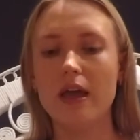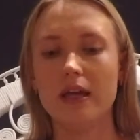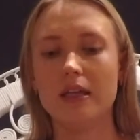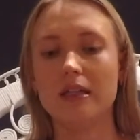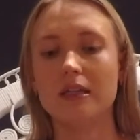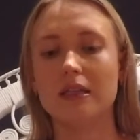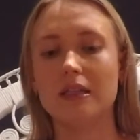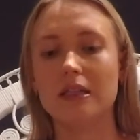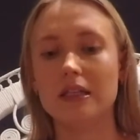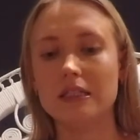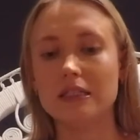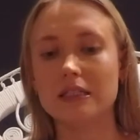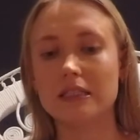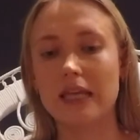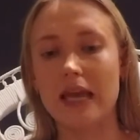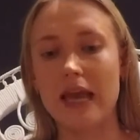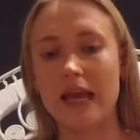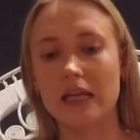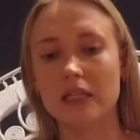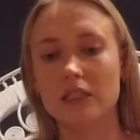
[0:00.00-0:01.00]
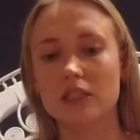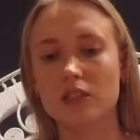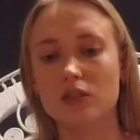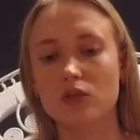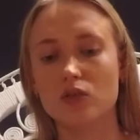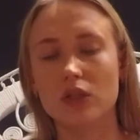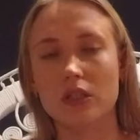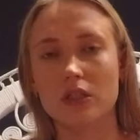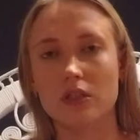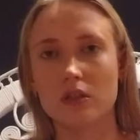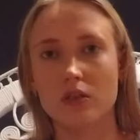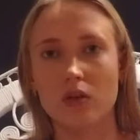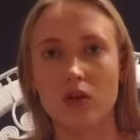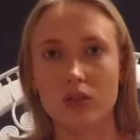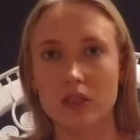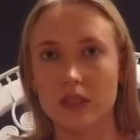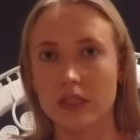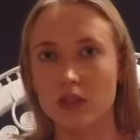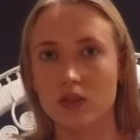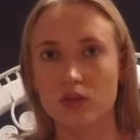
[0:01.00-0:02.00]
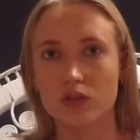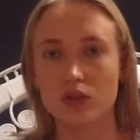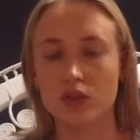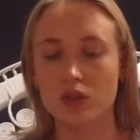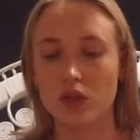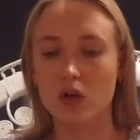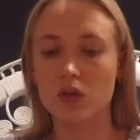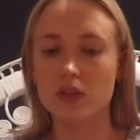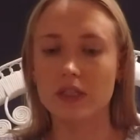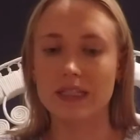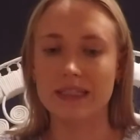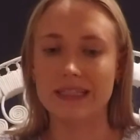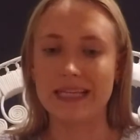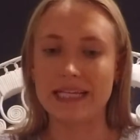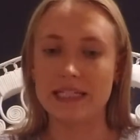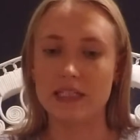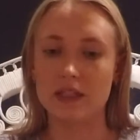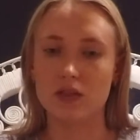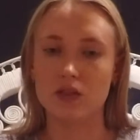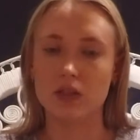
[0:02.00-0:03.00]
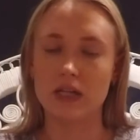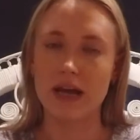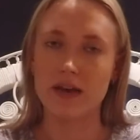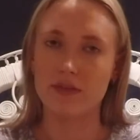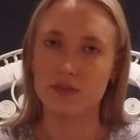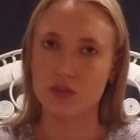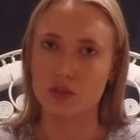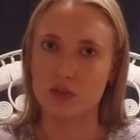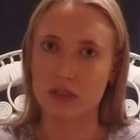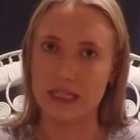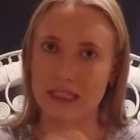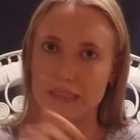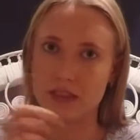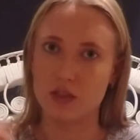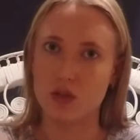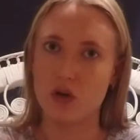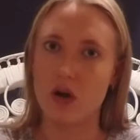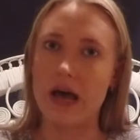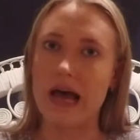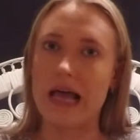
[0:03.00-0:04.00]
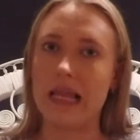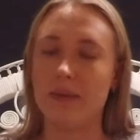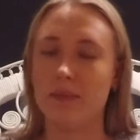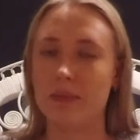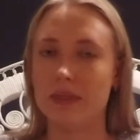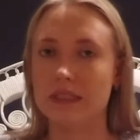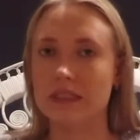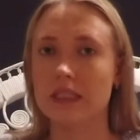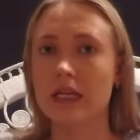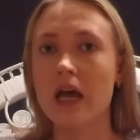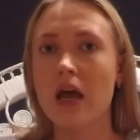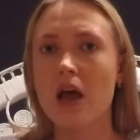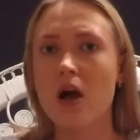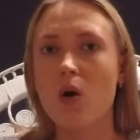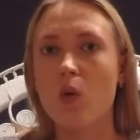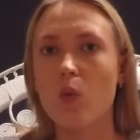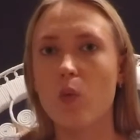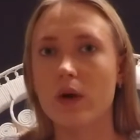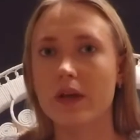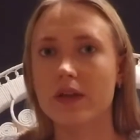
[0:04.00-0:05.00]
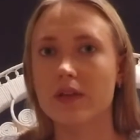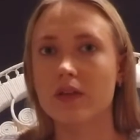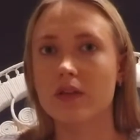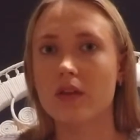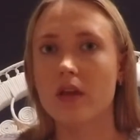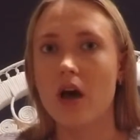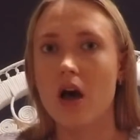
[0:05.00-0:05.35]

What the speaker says: in this case you can only use salt, and then you'll have to cleanse your element with